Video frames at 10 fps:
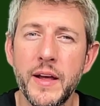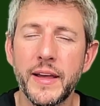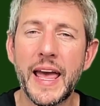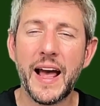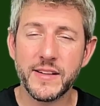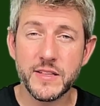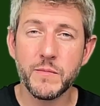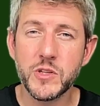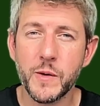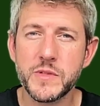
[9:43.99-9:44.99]
can
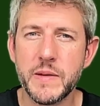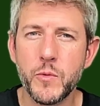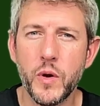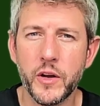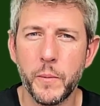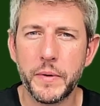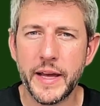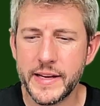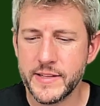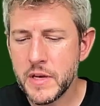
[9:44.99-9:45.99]
sometimes seem quite
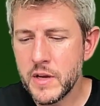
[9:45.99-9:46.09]
complicated.